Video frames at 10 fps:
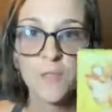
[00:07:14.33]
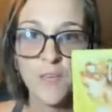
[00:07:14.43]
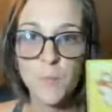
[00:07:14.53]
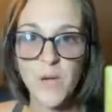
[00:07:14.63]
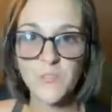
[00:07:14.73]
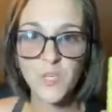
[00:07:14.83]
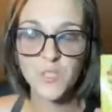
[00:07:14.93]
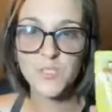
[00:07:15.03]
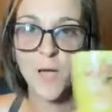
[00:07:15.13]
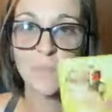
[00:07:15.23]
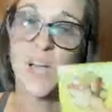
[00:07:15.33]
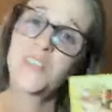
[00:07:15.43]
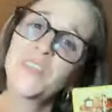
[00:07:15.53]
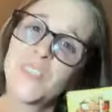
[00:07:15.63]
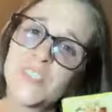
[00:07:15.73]
Think about the good time. I
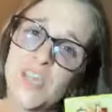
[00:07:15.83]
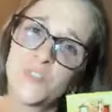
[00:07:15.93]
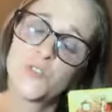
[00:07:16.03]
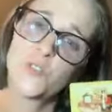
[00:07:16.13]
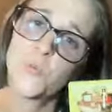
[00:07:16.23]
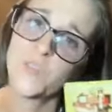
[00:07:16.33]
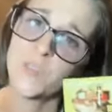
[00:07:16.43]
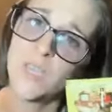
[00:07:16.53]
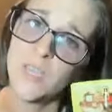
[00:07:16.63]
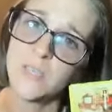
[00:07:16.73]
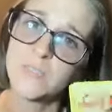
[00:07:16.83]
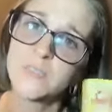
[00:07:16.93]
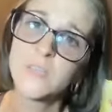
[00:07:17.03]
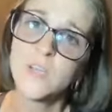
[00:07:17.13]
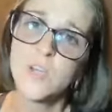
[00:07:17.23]
think this has to do with the
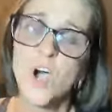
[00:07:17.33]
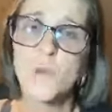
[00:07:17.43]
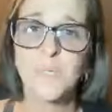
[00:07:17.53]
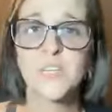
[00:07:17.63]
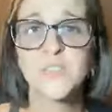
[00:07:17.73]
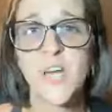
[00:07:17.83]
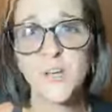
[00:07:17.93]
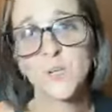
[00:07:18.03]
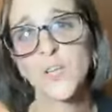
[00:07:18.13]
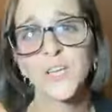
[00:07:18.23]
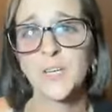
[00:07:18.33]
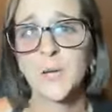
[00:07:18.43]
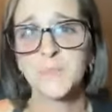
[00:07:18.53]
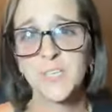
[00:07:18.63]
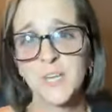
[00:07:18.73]
kids, because now you're like an
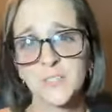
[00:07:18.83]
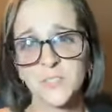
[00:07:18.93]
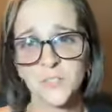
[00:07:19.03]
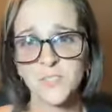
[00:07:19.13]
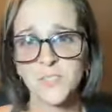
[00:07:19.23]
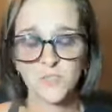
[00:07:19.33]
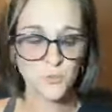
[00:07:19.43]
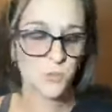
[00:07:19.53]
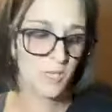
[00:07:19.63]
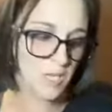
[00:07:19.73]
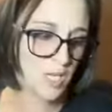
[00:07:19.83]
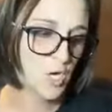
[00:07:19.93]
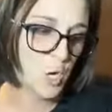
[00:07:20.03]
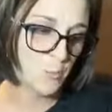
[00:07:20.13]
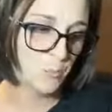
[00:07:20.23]
empty nester, essentially.
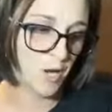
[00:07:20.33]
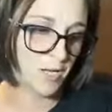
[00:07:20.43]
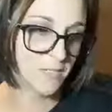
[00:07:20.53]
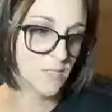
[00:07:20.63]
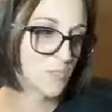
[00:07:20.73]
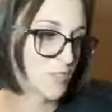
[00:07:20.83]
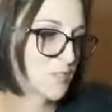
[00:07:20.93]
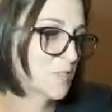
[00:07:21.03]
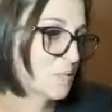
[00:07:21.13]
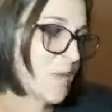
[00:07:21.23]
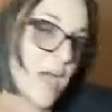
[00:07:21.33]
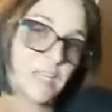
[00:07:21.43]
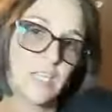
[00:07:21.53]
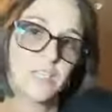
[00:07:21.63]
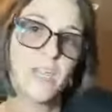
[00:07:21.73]
But just sit
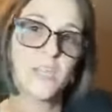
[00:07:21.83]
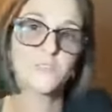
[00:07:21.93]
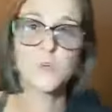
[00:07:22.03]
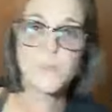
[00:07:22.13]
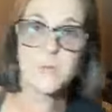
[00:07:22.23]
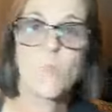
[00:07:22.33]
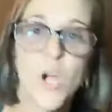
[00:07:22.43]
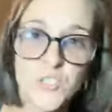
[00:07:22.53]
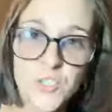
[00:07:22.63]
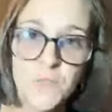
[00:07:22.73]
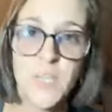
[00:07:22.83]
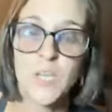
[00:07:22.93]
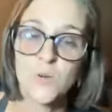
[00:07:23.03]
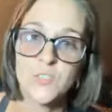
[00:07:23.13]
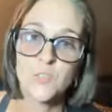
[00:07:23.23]
back and remember, watch the
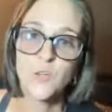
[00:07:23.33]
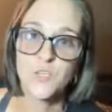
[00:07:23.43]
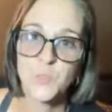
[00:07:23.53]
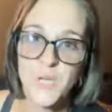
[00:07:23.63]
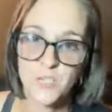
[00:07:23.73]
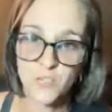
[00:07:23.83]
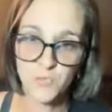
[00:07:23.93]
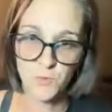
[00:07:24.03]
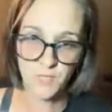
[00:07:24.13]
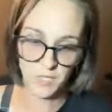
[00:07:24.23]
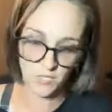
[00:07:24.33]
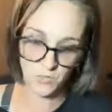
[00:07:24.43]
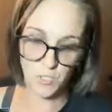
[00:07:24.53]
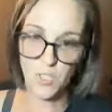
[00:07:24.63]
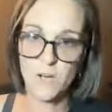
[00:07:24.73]
videos and look at the pictures when the
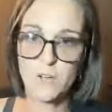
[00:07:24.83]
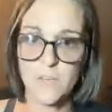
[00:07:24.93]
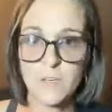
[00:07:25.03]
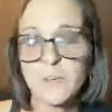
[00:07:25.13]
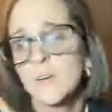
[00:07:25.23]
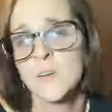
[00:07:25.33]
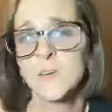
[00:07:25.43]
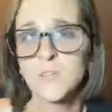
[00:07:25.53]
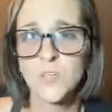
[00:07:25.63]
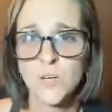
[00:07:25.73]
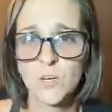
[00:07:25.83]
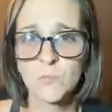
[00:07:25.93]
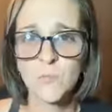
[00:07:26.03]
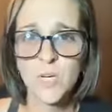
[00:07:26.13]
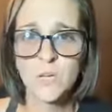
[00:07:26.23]
kids were younger. You
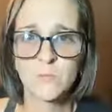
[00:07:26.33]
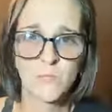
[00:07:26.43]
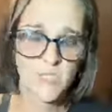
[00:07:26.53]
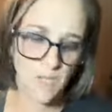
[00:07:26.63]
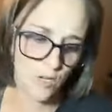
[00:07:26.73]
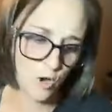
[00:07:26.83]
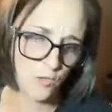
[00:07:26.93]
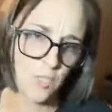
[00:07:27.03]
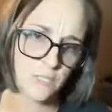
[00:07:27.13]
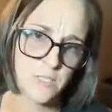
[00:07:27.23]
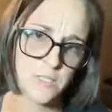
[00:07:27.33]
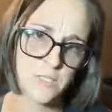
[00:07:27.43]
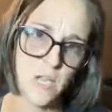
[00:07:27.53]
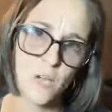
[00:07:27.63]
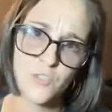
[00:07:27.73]
know? What is that called? Like
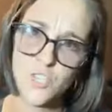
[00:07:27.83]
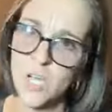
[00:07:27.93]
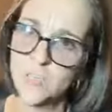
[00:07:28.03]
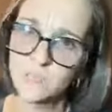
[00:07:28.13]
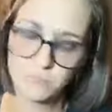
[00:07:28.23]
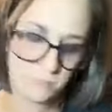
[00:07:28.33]
nostalgia?